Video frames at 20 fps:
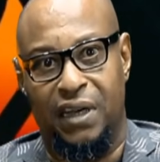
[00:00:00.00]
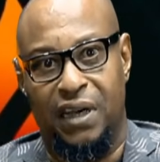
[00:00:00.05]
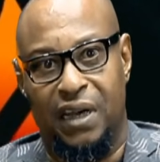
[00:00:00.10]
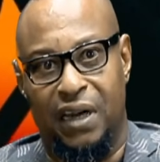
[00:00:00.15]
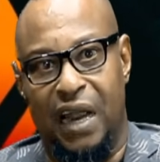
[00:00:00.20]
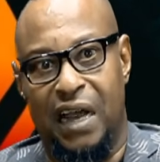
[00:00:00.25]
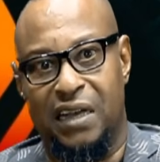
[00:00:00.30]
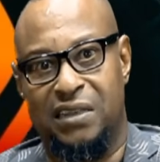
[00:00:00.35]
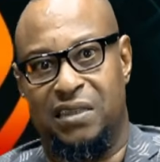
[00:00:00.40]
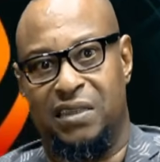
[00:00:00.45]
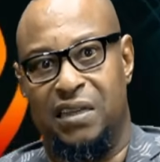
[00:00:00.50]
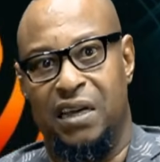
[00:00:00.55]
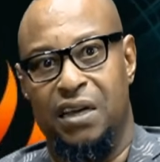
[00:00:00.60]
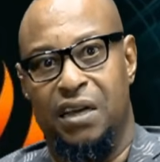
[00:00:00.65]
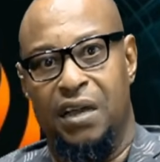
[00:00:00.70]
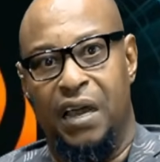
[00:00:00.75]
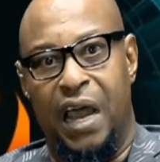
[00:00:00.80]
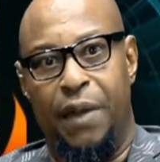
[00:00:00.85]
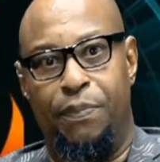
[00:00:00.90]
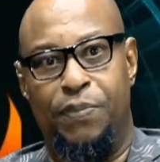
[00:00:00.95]
Last
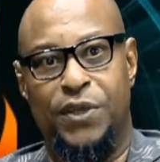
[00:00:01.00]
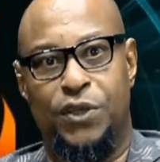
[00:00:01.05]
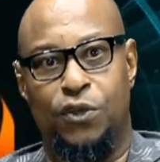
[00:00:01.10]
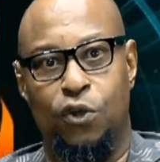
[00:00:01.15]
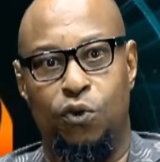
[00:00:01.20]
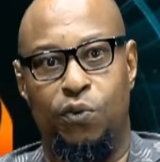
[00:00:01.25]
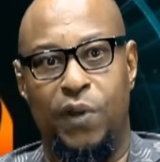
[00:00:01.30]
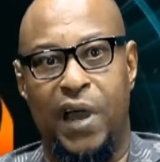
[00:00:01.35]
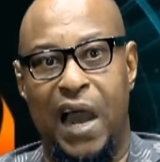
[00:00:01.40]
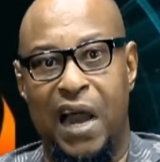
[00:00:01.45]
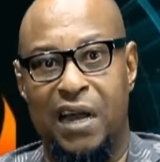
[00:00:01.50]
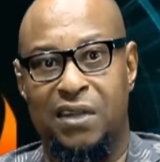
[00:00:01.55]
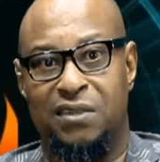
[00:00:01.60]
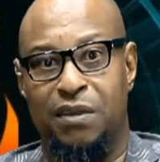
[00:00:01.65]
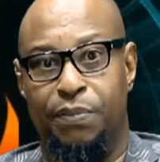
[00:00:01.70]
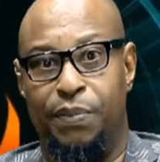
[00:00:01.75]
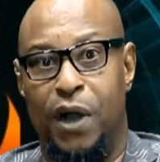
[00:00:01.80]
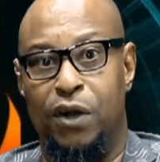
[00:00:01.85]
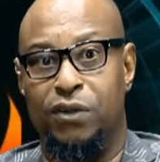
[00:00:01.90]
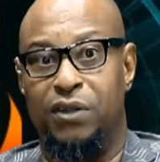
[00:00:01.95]
episode, we asked
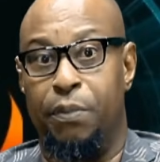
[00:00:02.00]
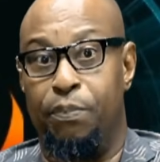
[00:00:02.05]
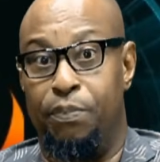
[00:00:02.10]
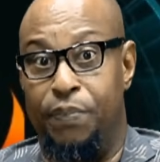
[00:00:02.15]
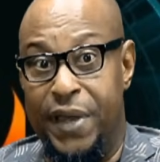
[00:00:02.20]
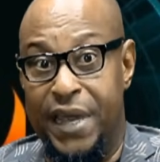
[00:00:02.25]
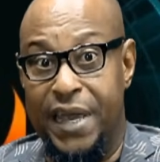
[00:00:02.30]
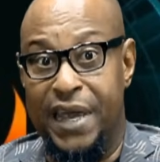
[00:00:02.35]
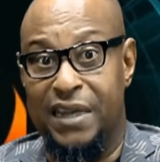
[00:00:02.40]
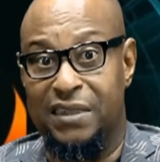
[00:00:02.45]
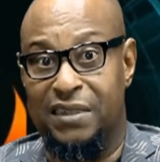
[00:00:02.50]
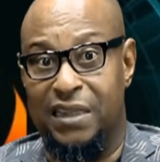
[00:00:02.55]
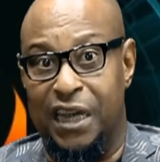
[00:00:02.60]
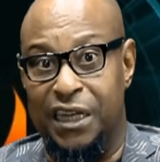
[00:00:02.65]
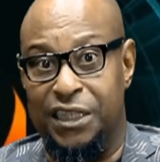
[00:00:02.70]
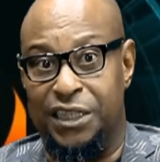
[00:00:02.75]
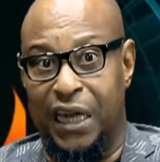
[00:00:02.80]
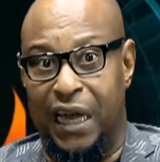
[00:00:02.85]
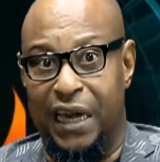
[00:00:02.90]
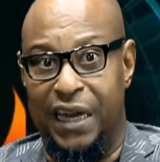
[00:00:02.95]
about the biggest
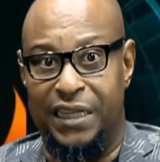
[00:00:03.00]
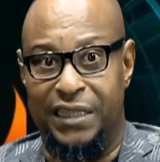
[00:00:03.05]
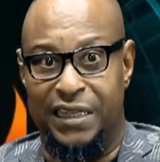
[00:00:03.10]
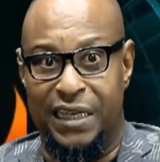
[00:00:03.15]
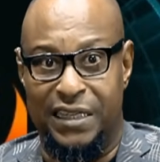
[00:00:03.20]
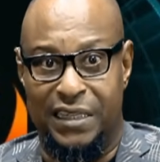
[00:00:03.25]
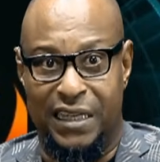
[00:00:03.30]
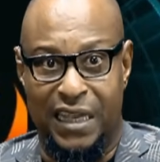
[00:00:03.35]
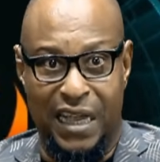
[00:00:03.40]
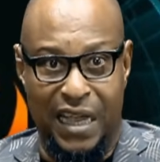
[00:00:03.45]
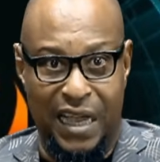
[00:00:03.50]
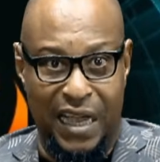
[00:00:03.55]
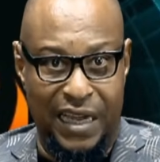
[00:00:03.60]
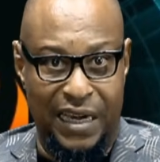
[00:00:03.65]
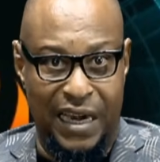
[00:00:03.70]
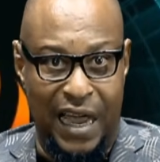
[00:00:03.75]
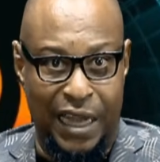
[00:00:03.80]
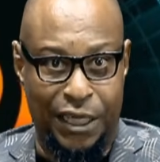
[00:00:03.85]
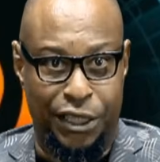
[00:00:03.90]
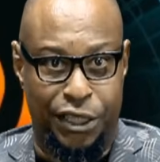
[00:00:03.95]
challenges in
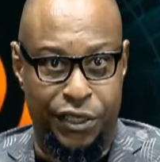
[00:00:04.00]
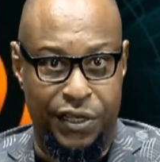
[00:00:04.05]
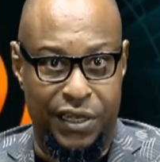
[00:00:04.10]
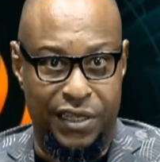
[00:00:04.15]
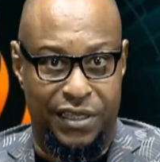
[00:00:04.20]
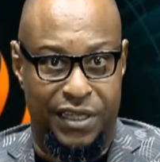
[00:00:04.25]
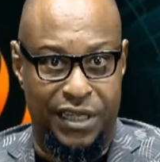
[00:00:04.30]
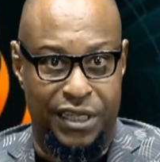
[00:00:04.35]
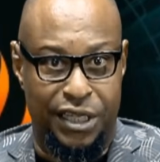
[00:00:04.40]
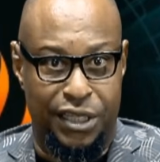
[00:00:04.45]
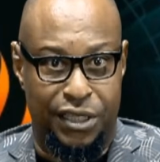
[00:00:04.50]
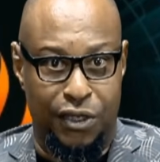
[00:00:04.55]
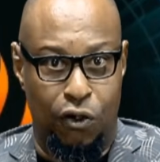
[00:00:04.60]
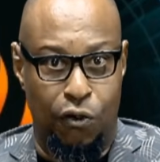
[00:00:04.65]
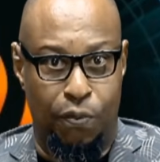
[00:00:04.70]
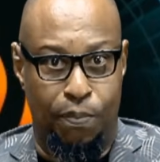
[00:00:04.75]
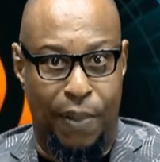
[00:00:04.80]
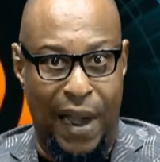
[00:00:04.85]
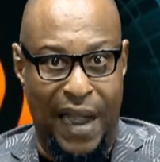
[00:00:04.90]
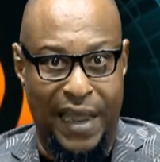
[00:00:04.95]
Nigeria's digital
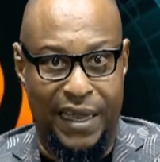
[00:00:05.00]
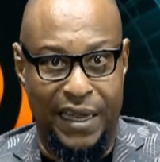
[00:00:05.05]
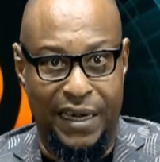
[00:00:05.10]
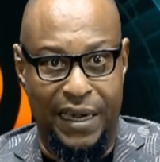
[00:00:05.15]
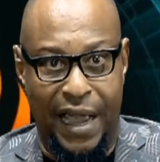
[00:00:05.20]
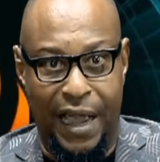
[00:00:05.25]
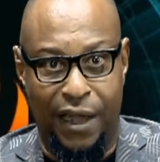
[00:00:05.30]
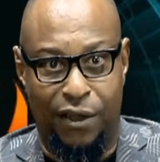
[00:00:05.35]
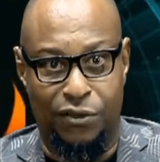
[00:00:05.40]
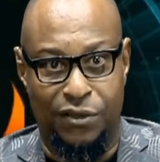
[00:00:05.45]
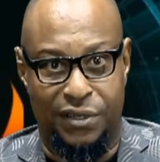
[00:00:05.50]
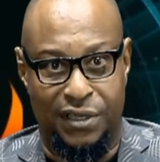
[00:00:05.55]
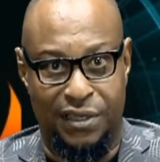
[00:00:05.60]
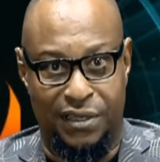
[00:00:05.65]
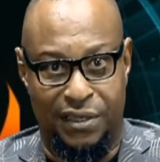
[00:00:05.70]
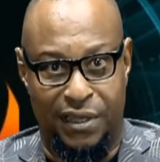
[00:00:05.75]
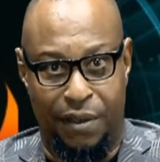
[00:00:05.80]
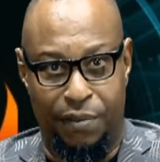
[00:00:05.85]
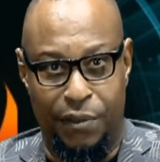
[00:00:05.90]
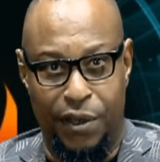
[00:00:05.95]
banking
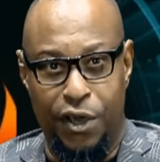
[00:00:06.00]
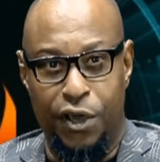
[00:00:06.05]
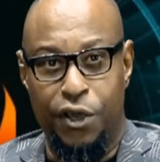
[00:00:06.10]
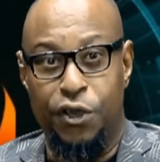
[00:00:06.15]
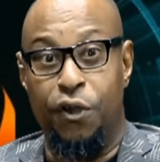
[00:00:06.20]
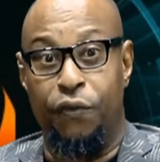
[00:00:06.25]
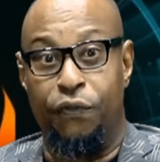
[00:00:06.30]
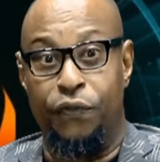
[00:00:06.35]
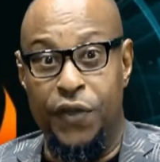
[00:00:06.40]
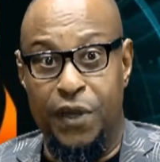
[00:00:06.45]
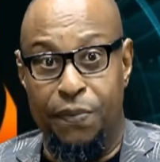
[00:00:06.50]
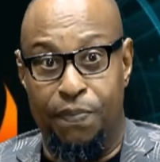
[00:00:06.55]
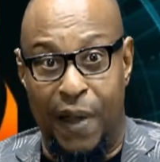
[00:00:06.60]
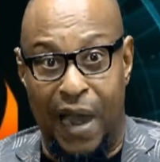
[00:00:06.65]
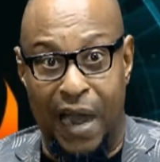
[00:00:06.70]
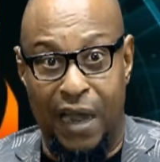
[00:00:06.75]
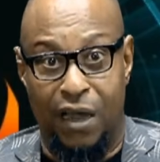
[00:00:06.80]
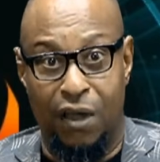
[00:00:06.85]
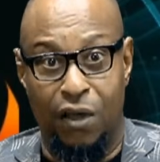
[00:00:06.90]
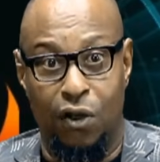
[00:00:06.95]
ecosystem. Your
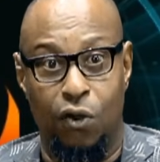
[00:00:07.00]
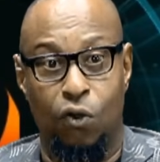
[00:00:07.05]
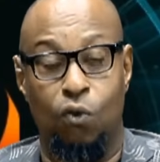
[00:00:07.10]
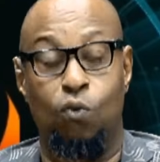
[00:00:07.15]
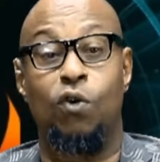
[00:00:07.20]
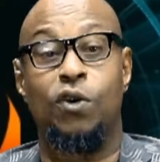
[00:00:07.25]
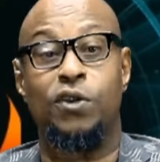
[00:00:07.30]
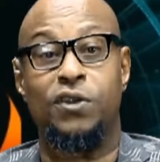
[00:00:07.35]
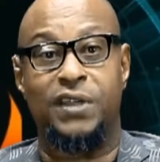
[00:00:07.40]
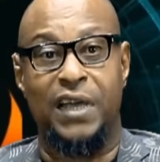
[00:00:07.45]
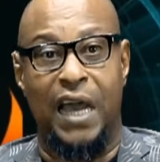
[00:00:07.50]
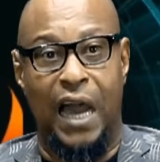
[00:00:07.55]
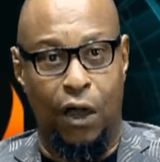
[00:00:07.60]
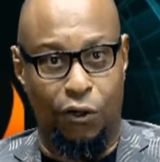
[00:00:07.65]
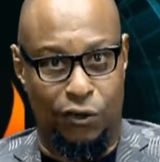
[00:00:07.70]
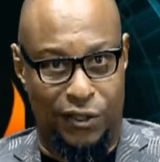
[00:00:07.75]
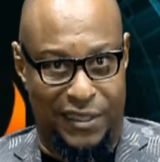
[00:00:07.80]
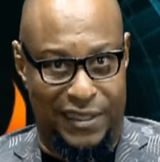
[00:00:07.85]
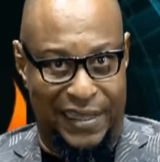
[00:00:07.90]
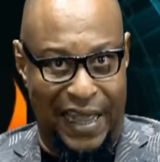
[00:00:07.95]
feedback was
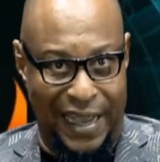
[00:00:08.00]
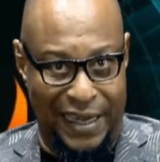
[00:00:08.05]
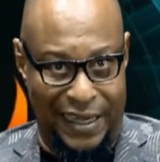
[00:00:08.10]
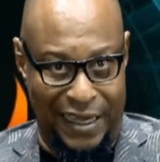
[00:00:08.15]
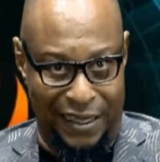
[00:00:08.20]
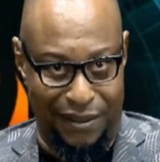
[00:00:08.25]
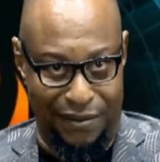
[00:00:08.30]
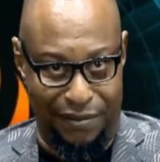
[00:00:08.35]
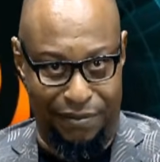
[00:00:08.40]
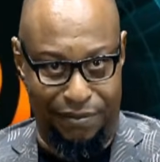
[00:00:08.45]
outstanding.